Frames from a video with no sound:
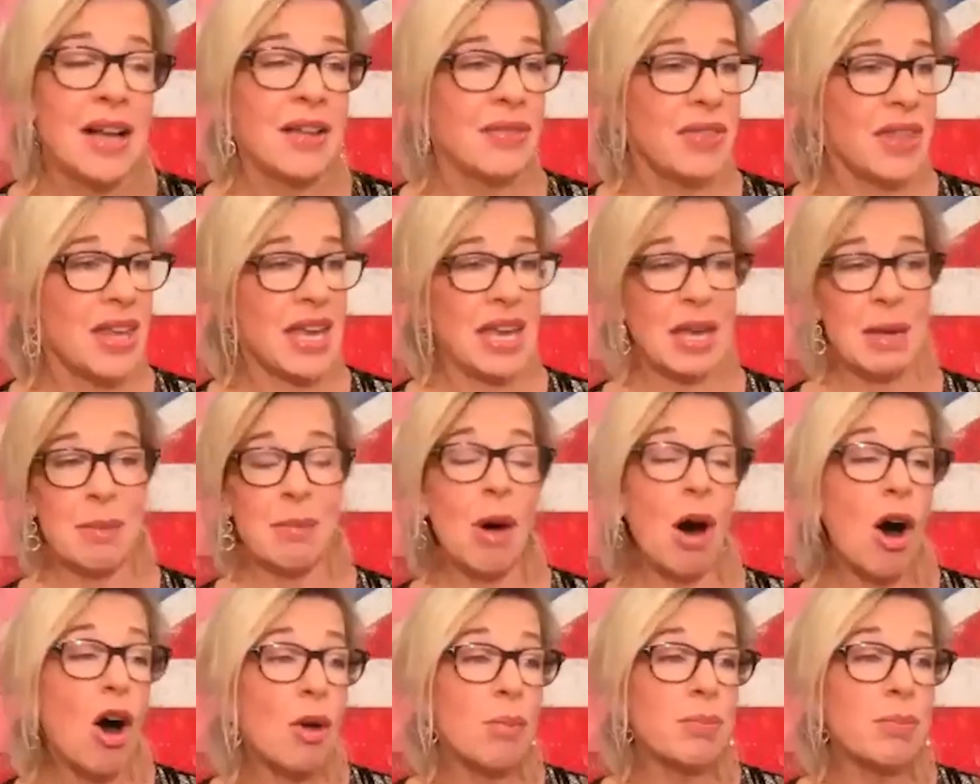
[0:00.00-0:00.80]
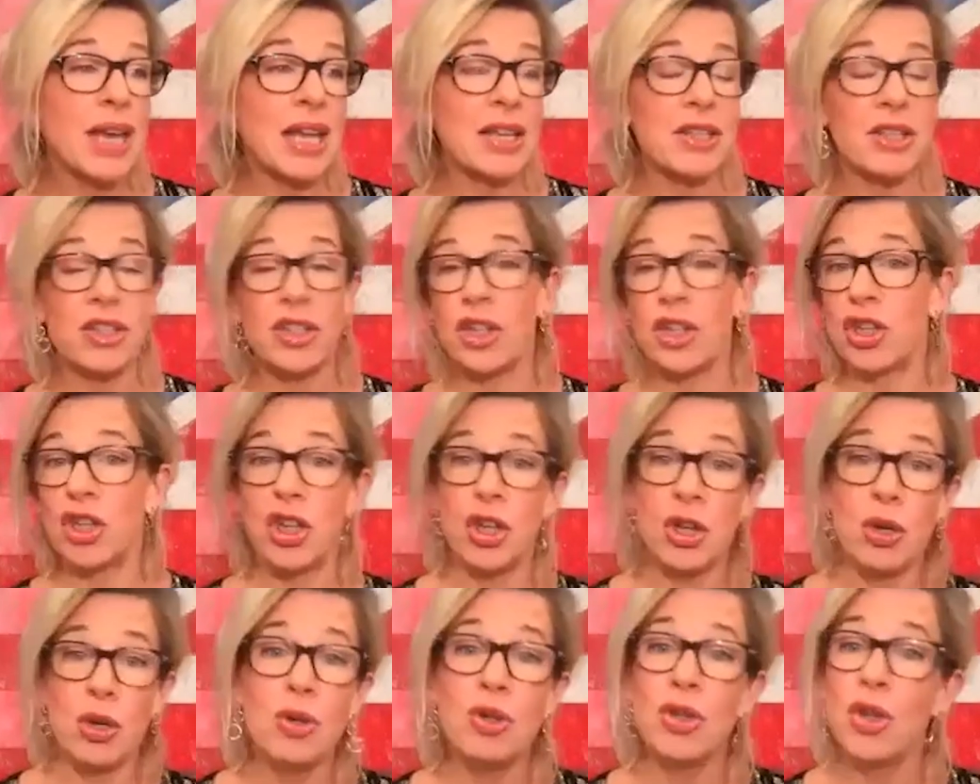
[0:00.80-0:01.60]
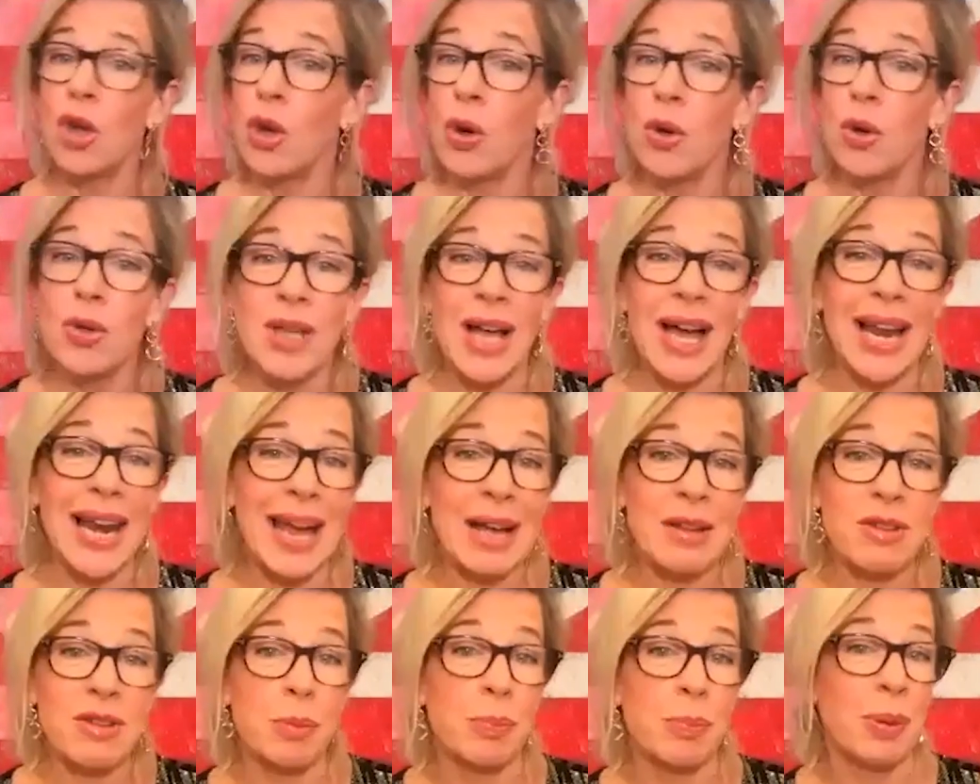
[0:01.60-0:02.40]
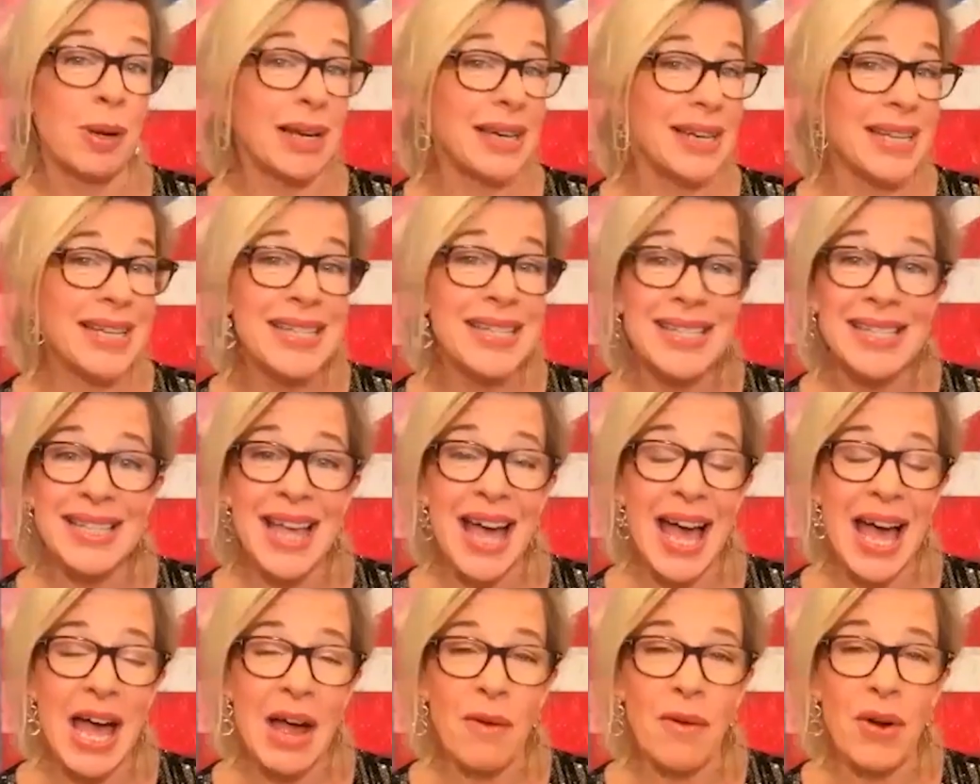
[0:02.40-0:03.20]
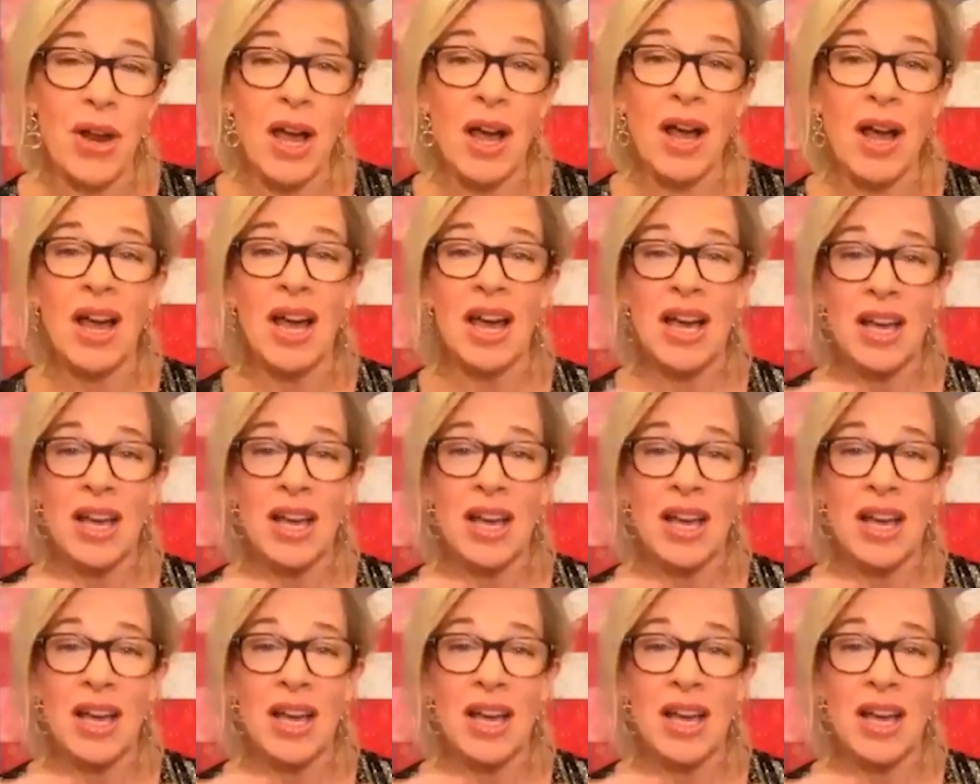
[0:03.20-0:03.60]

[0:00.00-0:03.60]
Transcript: the imam gets to choose who's allowed to police the area.